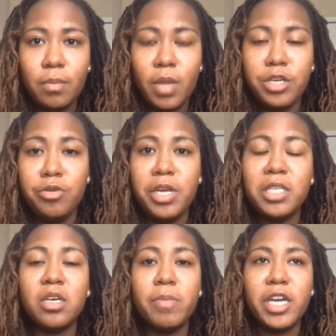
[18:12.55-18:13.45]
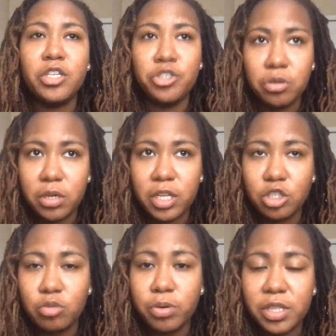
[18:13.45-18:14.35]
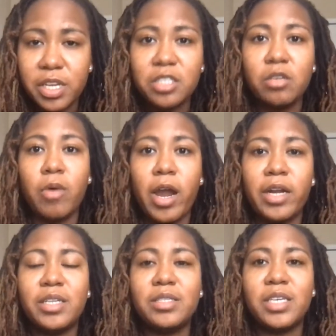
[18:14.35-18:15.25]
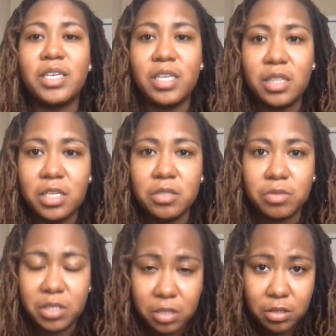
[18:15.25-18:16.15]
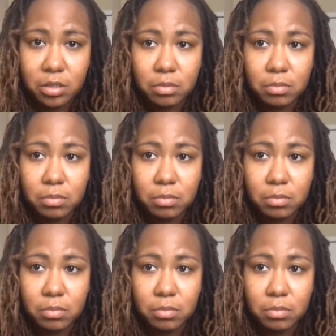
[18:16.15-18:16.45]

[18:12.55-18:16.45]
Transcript: You need to make sure that you put things in writing to get these receipts.